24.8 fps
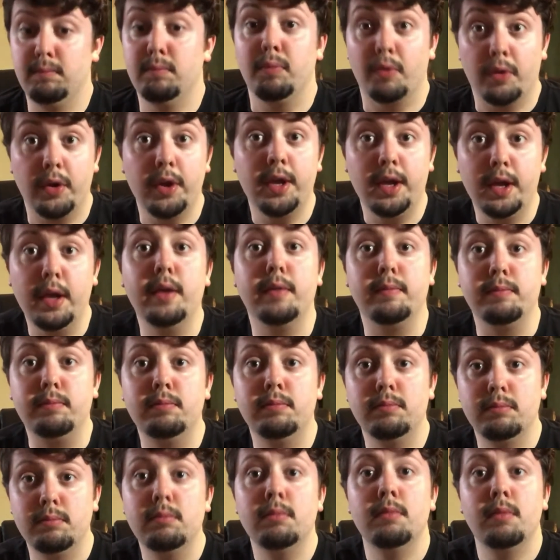pretty good.
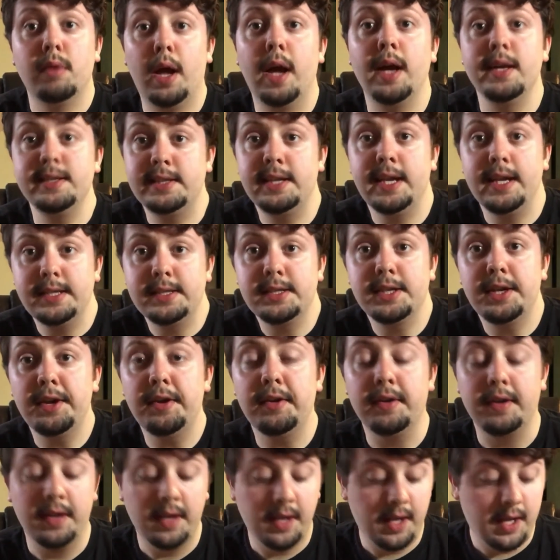I'd say it's
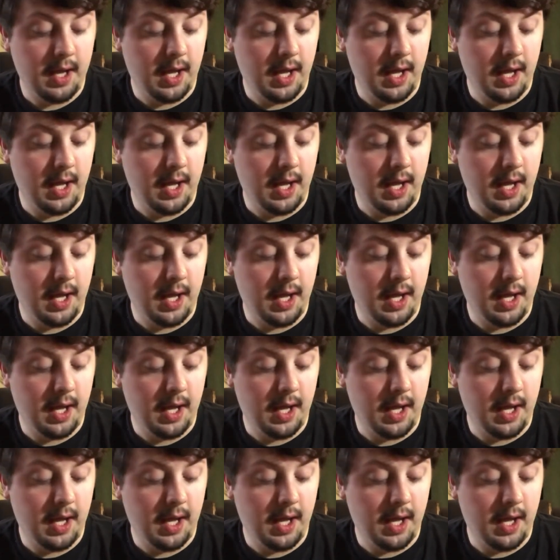good.